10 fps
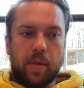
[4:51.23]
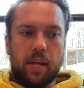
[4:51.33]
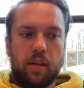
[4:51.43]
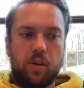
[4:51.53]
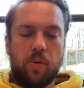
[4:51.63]

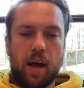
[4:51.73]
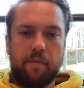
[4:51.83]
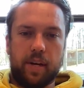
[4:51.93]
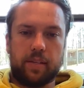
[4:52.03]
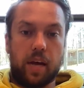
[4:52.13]
And then you
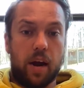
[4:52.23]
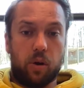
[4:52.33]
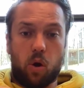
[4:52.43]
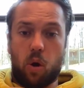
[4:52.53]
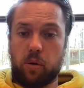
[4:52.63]
have an
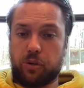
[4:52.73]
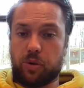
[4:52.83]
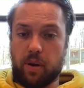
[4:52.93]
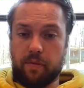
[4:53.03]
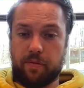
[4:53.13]
entire
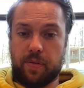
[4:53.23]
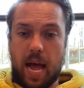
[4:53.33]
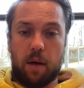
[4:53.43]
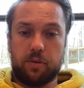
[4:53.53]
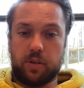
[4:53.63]
culture of
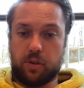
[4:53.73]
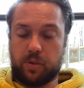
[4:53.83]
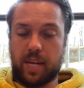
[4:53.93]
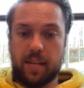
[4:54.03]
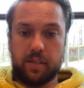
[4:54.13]
thousands or
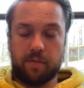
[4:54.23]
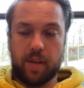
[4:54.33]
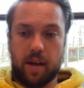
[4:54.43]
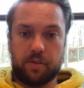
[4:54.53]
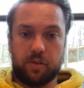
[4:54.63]
tens of
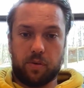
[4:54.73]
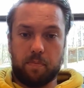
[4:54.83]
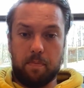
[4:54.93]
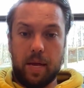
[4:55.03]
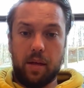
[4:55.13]
thousands or
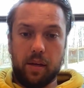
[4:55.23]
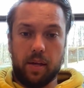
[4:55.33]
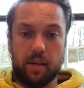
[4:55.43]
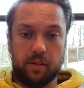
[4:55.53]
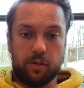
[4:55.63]

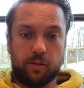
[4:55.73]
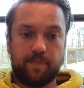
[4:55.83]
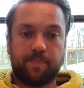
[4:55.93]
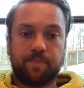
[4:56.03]
millions